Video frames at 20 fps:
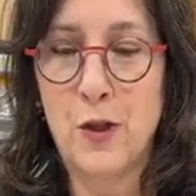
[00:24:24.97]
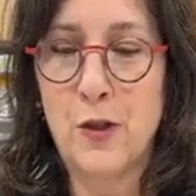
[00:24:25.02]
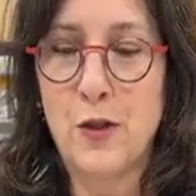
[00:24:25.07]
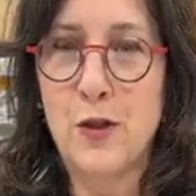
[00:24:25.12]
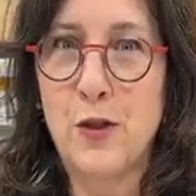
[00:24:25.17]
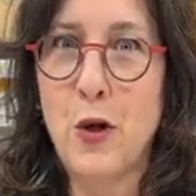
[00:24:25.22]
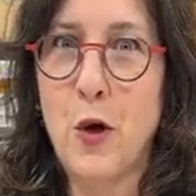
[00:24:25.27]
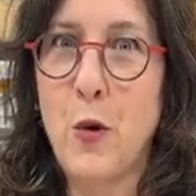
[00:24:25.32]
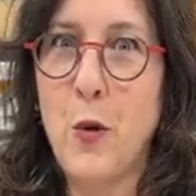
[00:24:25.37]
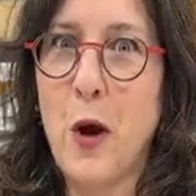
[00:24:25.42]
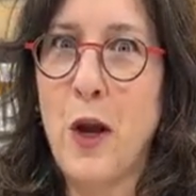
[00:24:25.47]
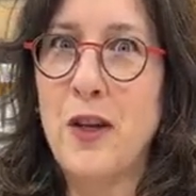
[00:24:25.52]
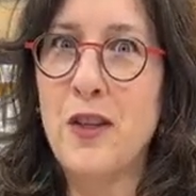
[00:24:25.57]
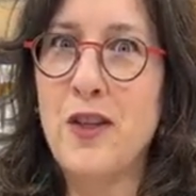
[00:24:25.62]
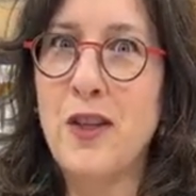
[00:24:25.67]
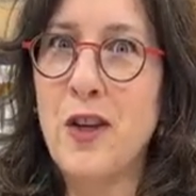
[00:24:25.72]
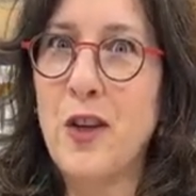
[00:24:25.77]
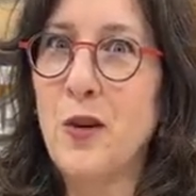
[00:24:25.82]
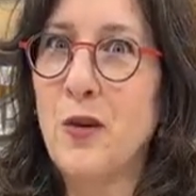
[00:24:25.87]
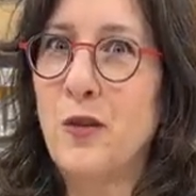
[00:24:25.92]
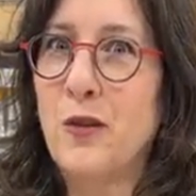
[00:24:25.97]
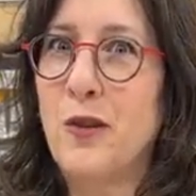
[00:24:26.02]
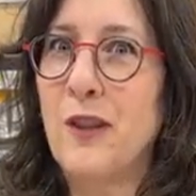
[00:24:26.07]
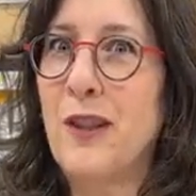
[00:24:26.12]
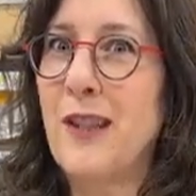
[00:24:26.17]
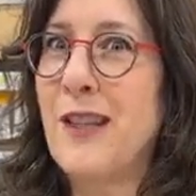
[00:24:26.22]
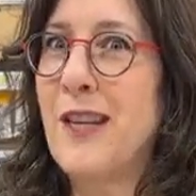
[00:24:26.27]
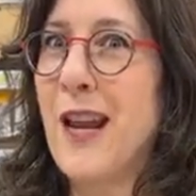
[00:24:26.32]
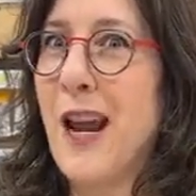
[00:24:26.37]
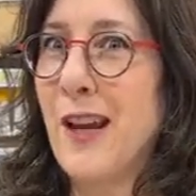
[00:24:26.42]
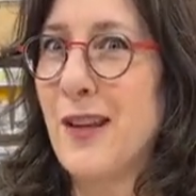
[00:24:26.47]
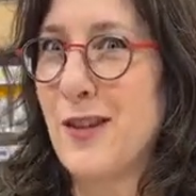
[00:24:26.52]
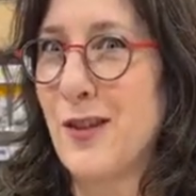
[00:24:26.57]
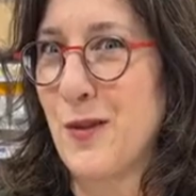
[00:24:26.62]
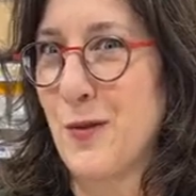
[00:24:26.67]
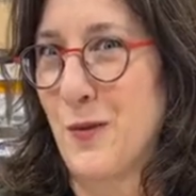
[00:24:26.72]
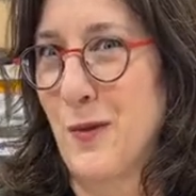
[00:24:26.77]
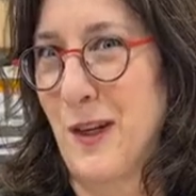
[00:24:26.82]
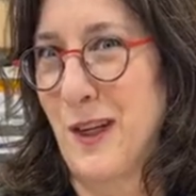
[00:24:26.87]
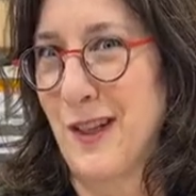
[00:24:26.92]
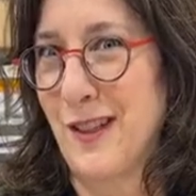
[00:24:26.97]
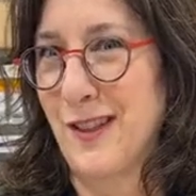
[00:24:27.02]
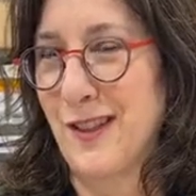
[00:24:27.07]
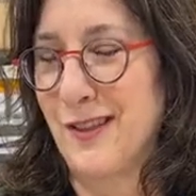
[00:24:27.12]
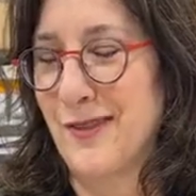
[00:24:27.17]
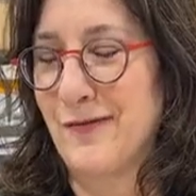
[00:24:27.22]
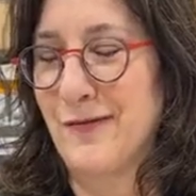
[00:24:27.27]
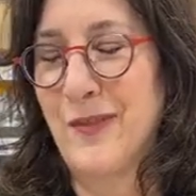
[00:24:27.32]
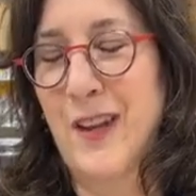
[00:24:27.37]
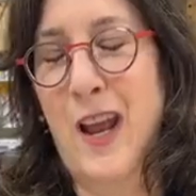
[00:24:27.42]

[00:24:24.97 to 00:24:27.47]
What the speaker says: So until next week,